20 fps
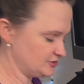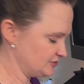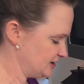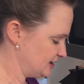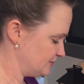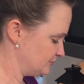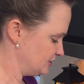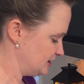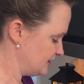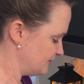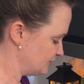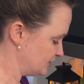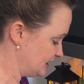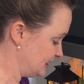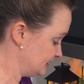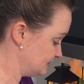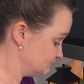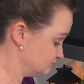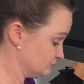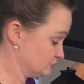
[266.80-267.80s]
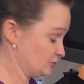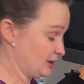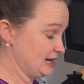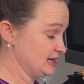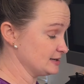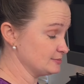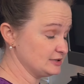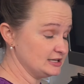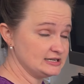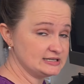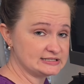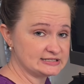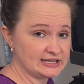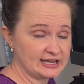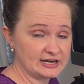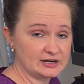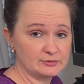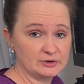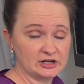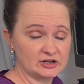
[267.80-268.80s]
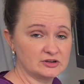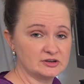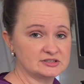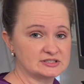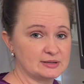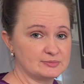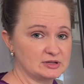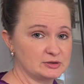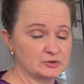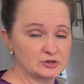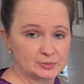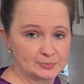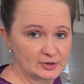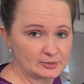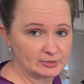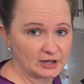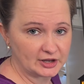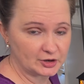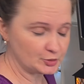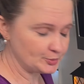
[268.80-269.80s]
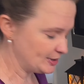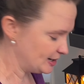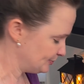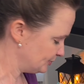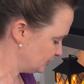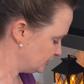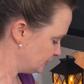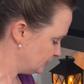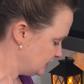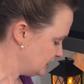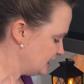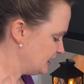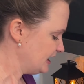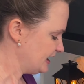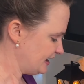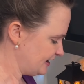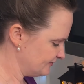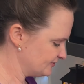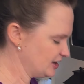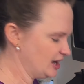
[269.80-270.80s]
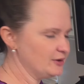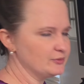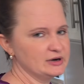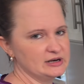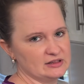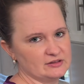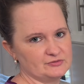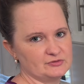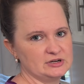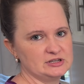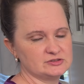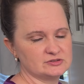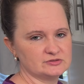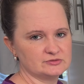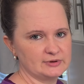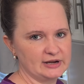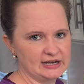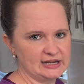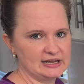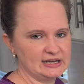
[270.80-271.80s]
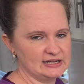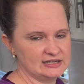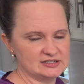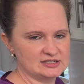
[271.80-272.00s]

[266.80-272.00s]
so that whenever I randomly decide I want to cook something with a poblano pepper, I've got one in the freezer ready